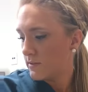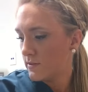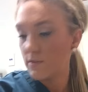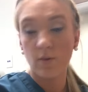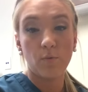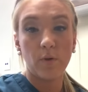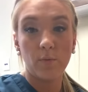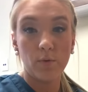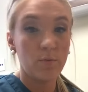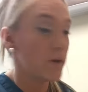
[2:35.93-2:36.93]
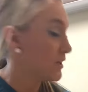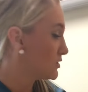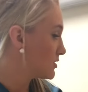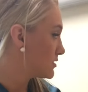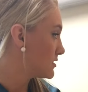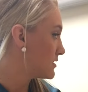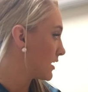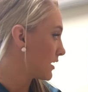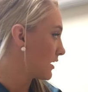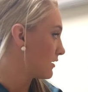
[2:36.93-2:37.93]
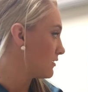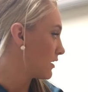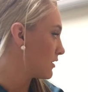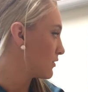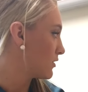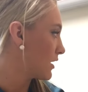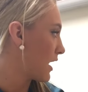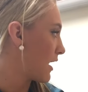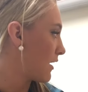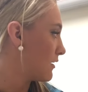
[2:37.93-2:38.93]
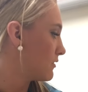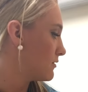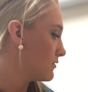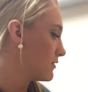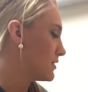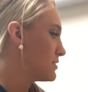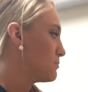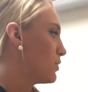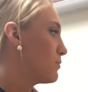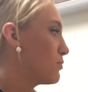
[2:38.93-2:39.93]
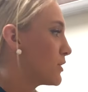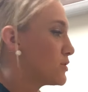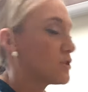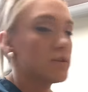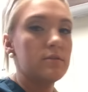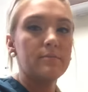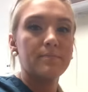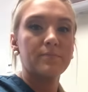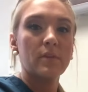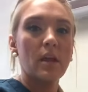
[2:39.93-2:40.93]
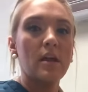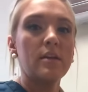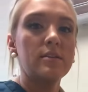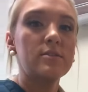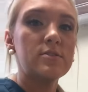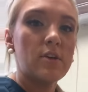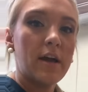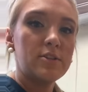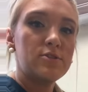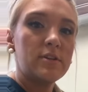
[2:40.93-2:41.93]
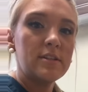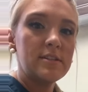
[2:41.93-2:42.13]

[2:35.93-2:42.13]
So we will wait just a second and look at this blood pressure. So as you can